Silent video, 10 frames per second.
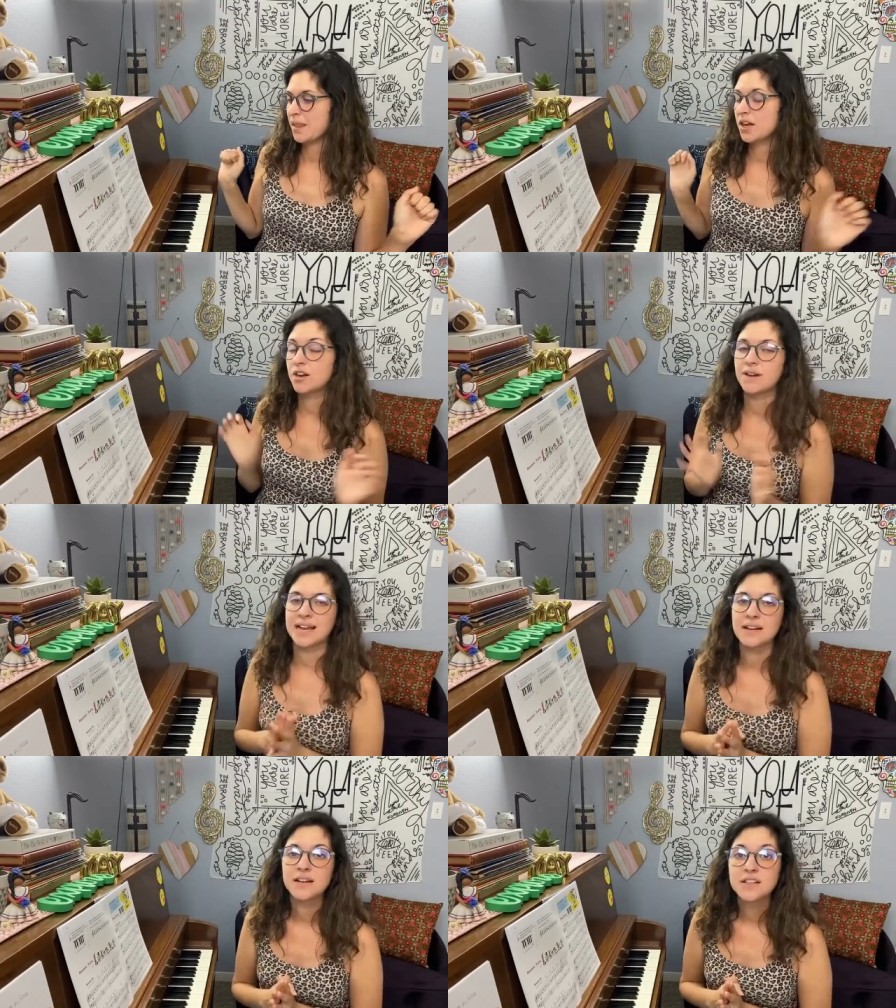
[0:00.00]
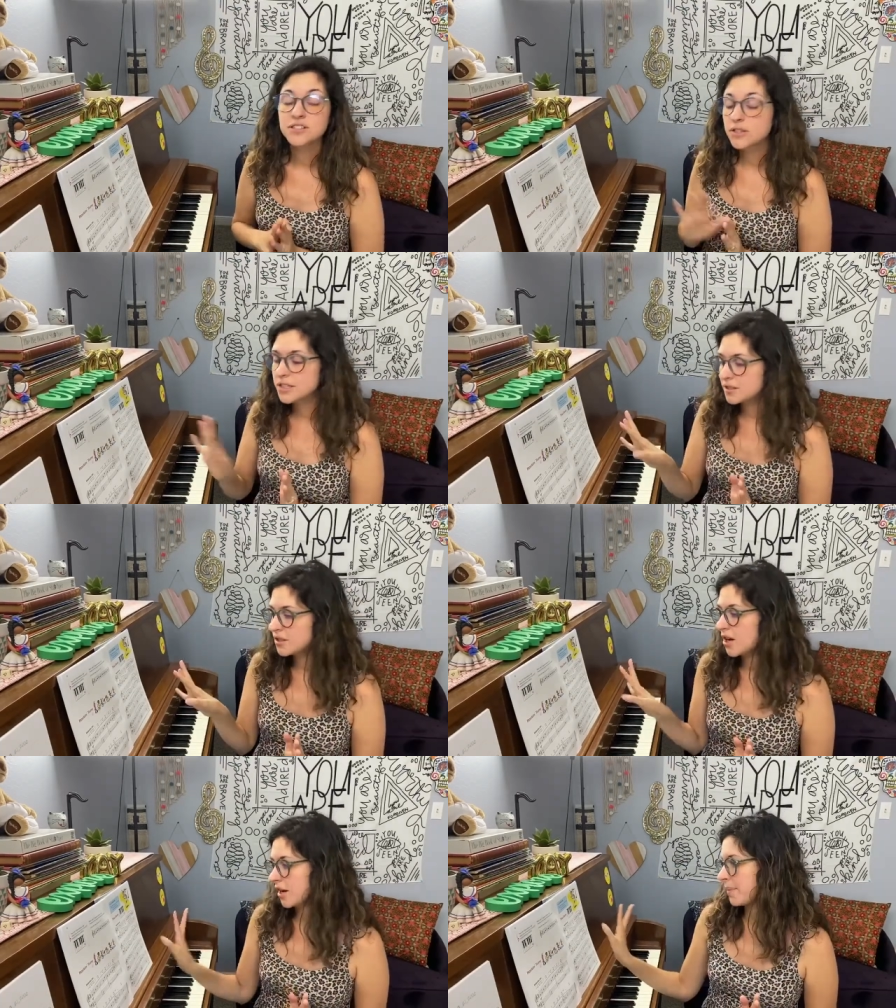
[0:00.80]
All right, so let's
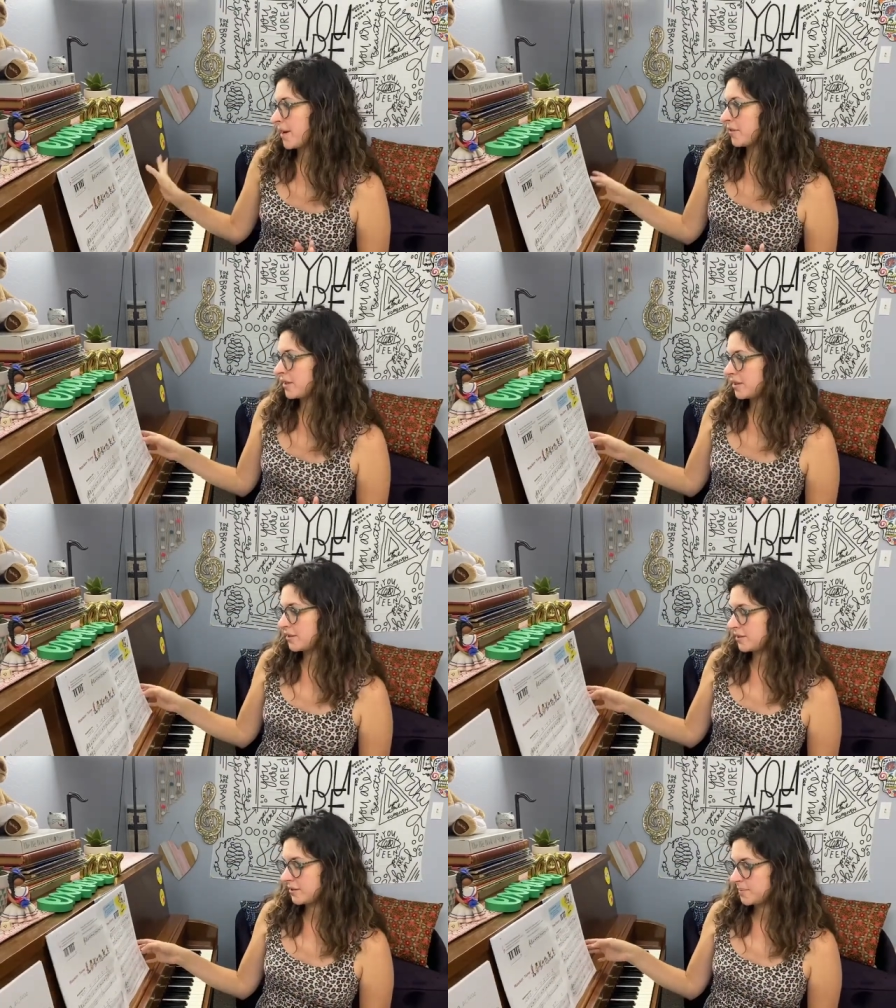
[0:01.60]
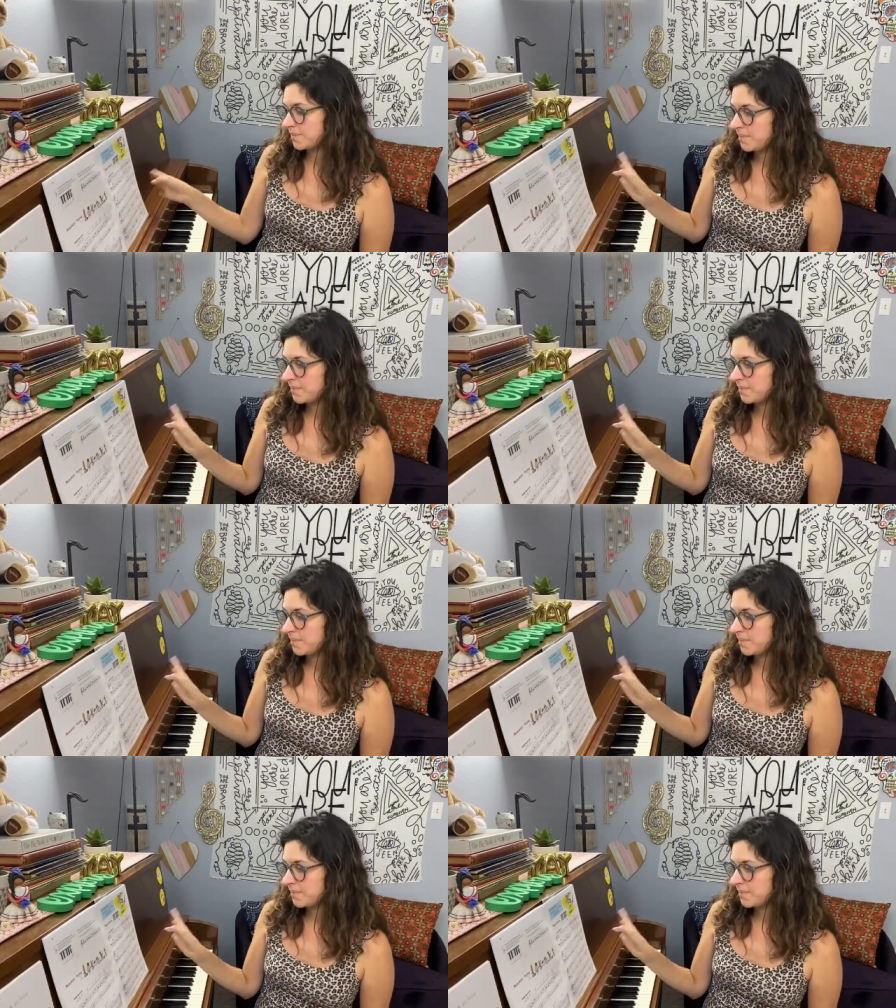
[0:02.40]
talk about this.